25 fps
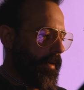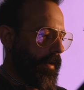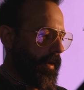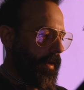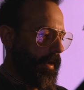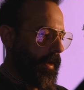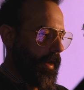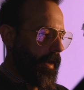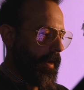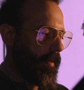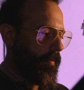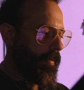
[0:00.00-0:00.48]

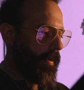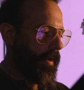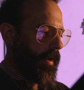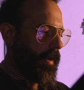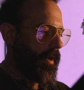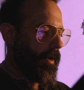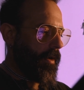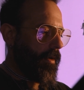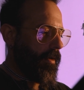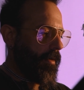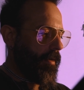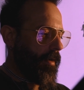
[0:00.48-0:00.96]
keeping
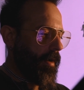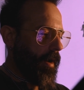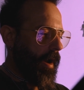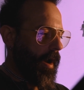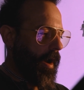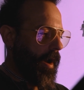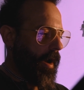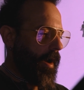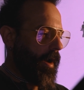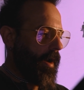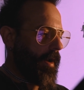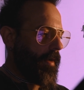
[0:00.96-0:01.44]
your
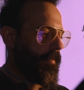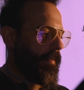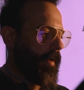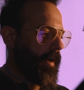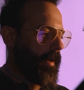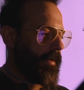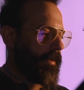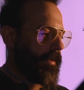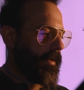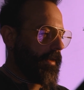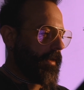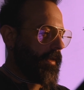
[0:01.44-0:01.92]
eye
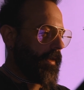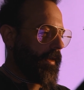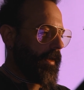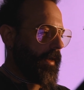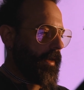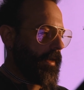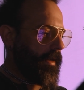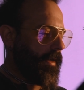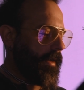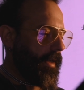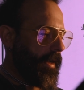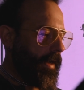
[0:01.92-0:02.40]
basically
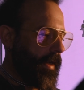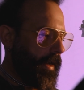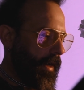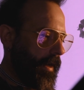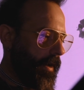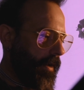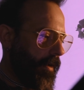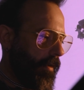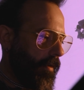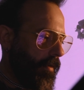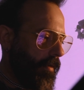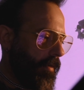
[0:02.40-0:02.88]
into
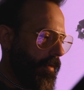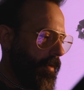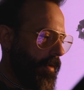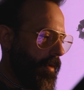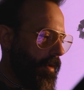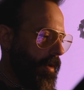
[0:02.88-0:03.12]
here.